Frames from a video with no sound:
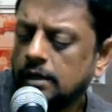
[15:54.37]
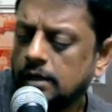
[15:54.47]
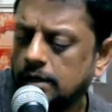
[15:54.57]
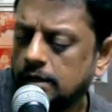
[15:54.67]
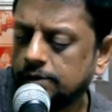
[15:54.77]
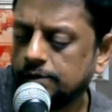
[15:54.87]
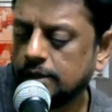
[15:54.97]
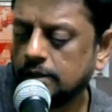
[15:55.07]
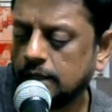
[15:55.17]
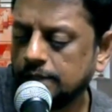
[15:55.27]
uh,
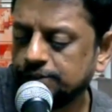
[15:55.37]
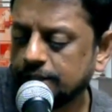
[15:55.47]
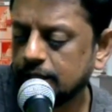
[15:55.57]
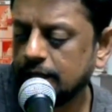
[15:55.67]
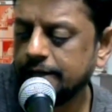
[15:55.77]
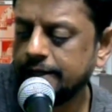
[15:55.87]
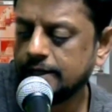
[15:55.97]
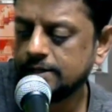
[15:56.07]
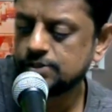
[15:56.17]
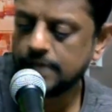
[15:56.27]
the general idea
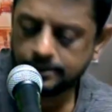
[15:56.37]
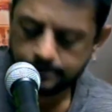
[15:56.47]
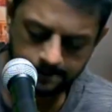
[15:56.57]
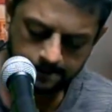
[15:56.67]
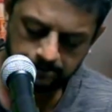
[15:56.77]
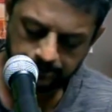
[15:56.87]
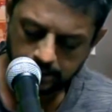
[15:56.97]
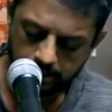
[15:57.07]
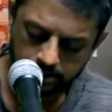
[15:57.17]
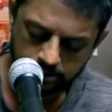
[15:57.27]
is that
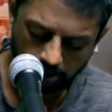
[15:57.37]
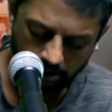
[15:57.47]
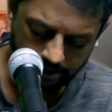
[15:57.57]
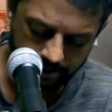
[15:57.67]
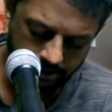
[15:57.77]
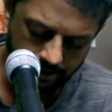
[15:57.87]
uh, god